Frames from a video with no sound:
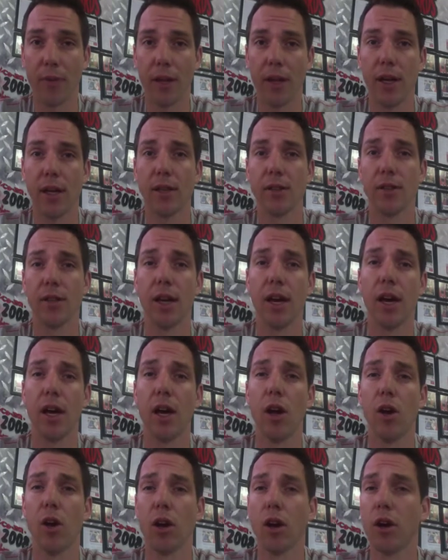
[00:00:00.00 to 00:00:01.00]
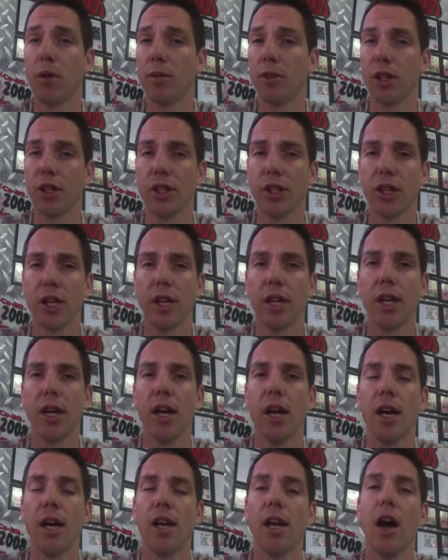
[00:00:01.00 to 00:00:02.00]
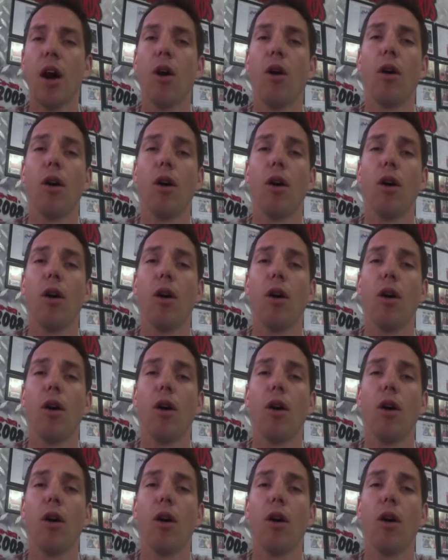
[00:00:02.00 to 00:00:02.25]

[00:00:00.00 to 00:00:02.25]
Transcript: Is there a lot of competition? Now,